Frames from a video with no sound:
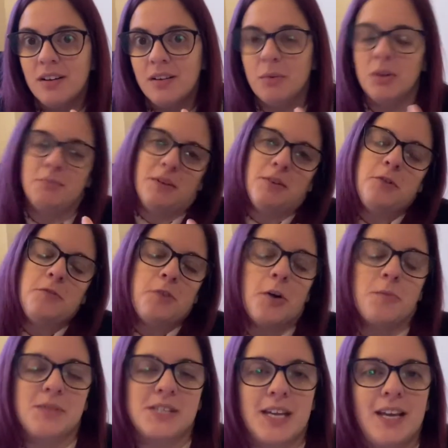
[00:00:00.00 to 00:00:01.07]
Well, maybe
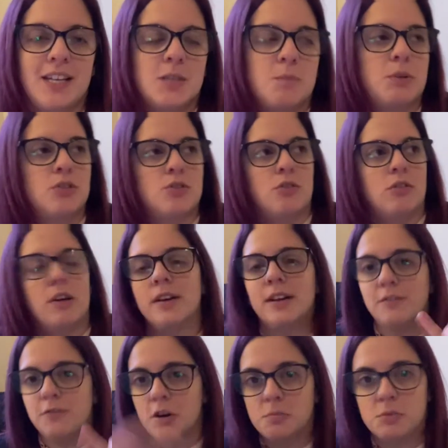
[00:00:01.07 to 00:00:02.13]
verbs, yes, because you're
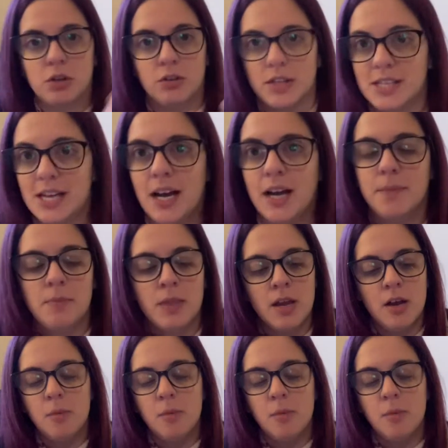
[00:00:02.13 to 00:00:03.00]
learning verbs all the time.